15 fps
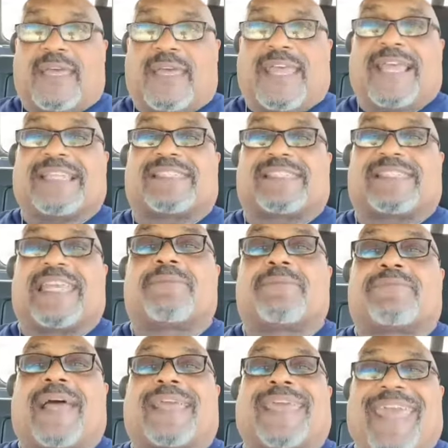It seems
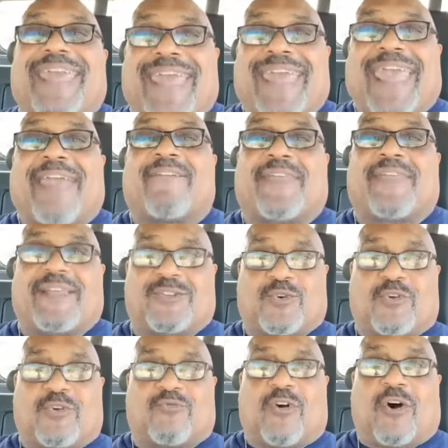like everything's
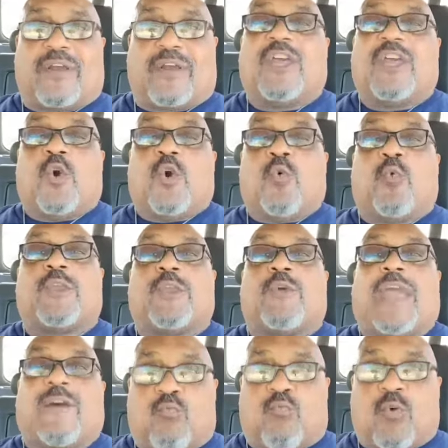going wrong. When you
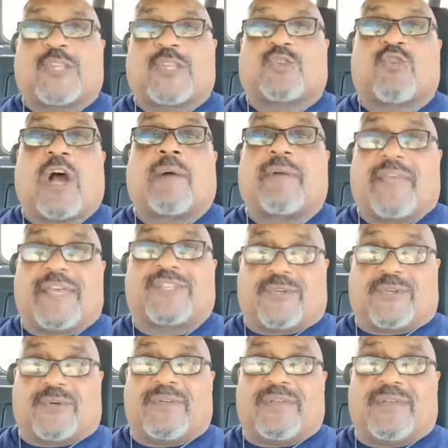have one trauma hit
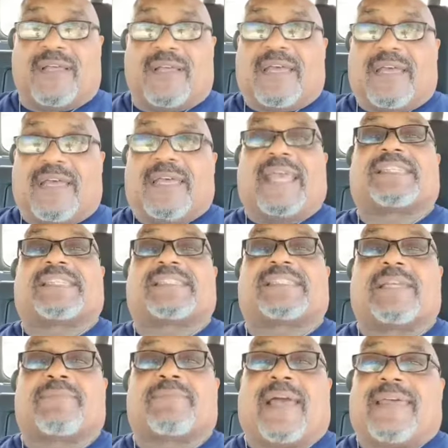you, it
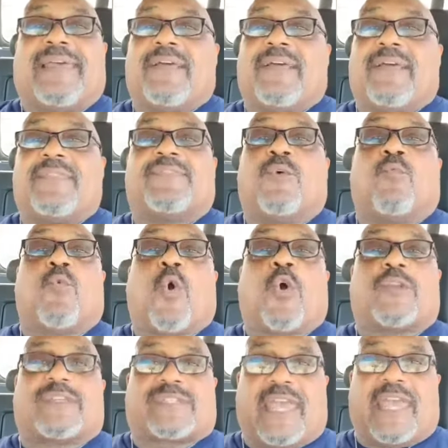seems like the world
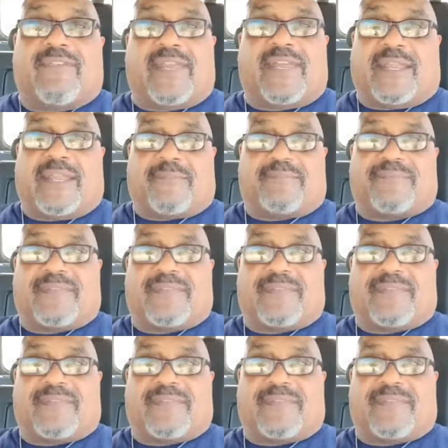is caving in.